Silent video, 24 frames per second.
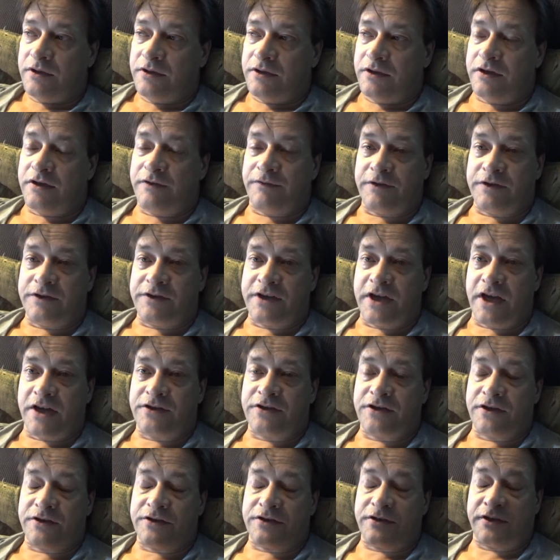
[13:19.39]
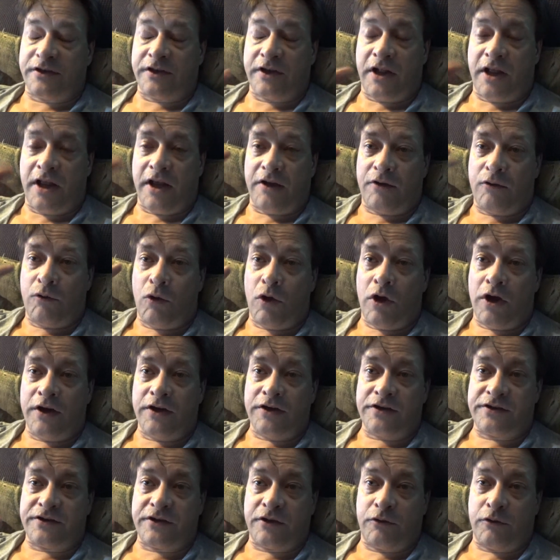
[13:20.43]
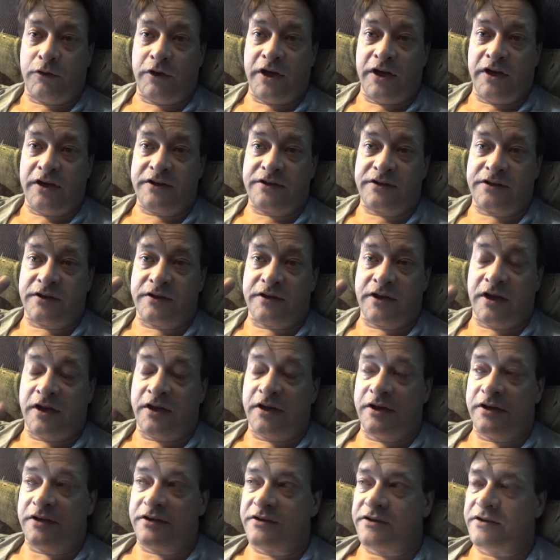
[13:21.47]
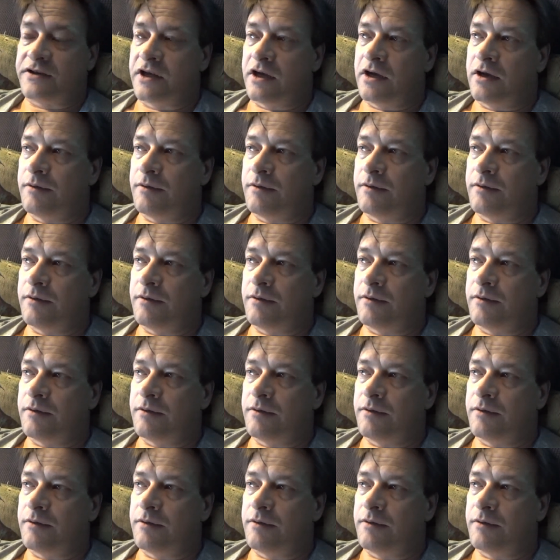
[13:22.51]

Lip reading: the different sections, you know, like one is Greece, and then it's